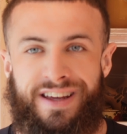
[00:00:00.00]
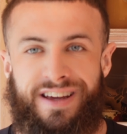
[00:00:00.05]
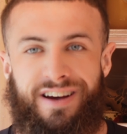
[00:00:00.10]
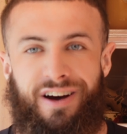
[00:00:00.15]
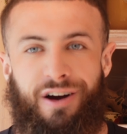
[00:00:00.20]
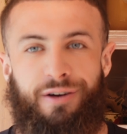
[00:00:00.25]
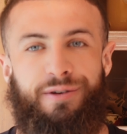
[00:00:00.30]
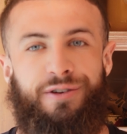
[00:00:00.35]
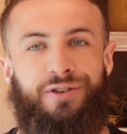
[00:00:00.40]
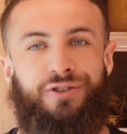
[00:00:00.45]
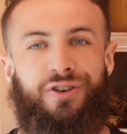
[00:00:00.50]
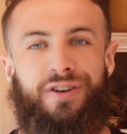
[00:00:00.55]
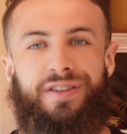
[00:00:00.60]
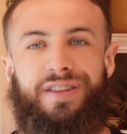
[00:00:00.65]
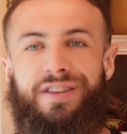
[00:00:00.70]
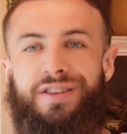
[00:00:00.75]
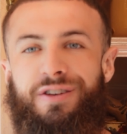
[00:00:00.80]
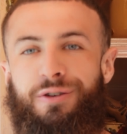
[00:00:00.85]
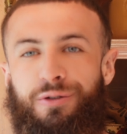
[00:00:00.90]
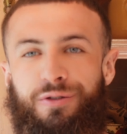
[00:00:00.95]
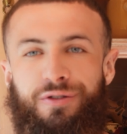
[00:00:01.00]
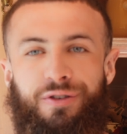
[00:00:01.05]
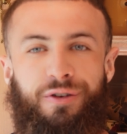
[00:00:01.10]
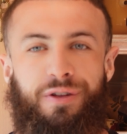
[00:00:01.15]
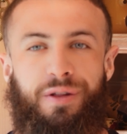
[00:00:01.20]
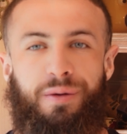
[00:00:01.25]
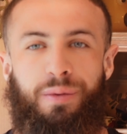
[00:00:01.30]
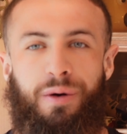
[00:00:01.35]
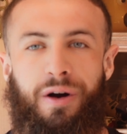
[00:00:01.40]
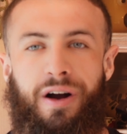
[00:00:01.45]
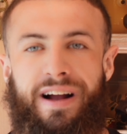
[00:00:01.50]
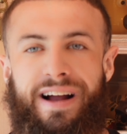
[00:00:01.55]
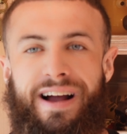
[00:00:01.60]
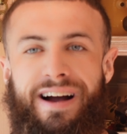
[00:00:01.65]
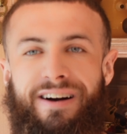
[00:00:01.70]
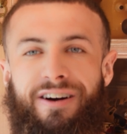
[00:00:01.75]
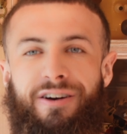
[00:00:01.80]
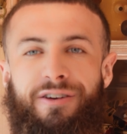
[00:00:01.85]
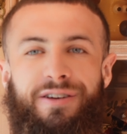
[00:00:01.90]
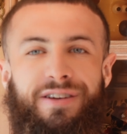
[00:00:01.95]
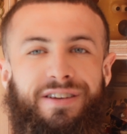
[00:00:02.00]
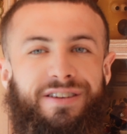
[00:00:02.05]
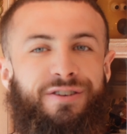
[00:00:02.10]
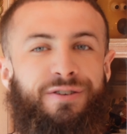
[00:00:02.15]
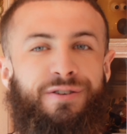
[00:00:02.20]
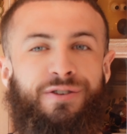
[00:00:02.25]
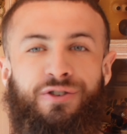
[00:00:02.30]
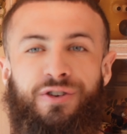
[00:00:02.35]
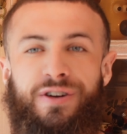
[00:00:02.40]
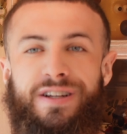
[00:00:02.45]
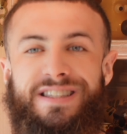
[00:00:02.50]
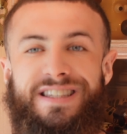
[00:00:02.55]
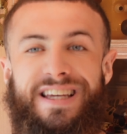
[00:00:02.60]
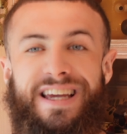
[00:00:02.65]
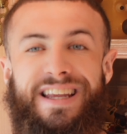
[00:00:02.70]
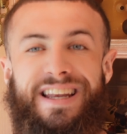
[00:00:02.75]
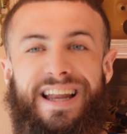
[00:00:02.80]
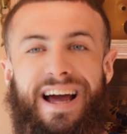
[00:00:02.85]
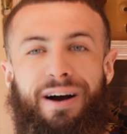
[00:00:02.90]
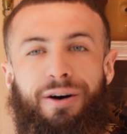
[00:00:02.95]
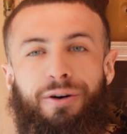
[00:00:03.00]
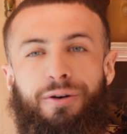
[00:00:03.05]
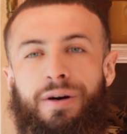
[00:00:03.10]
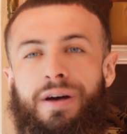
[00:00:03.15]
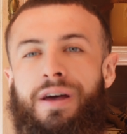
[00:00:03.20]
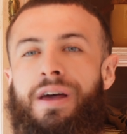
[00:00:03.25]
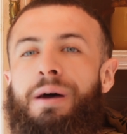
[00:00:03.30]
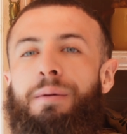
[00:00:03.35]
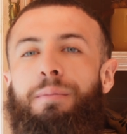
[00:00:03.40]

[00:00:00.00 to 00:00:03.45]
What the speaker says: I hope you enjoyed the talk through the workout. I hope you enjoyed seeing how